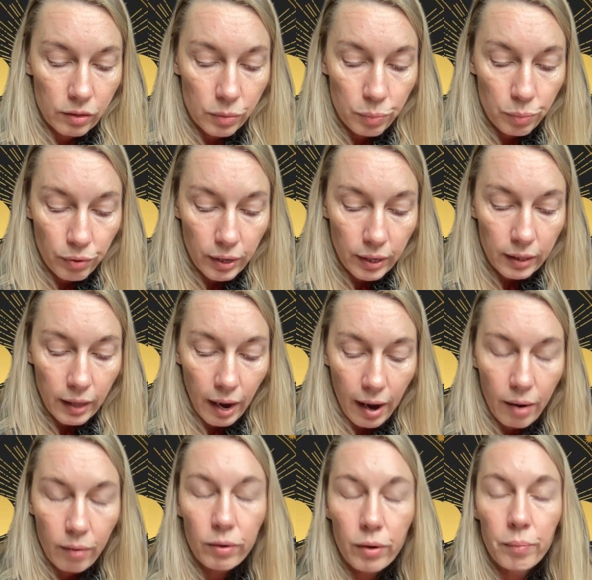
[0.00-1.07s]
To bring that
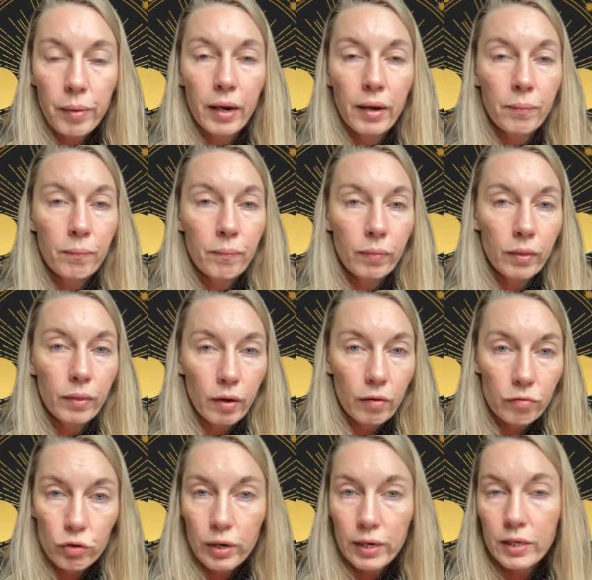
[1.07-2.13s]
alchemy
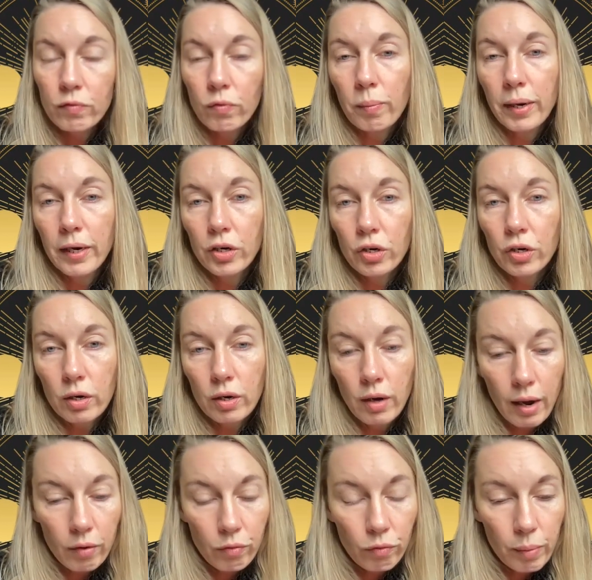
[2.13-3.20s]
of transformation
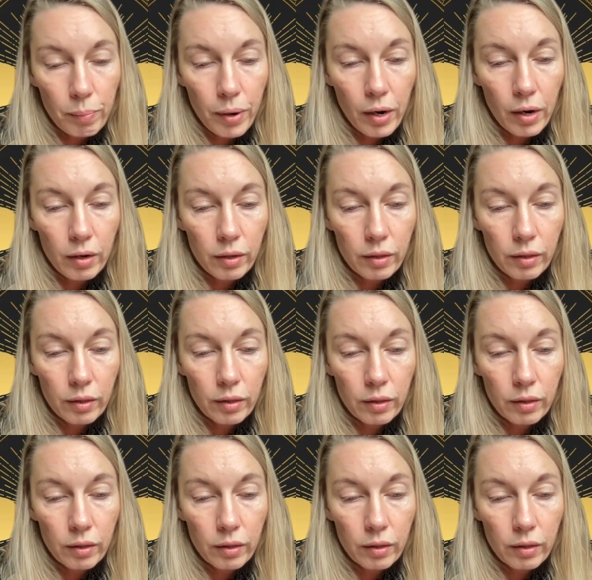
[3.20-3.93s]
and rebirth,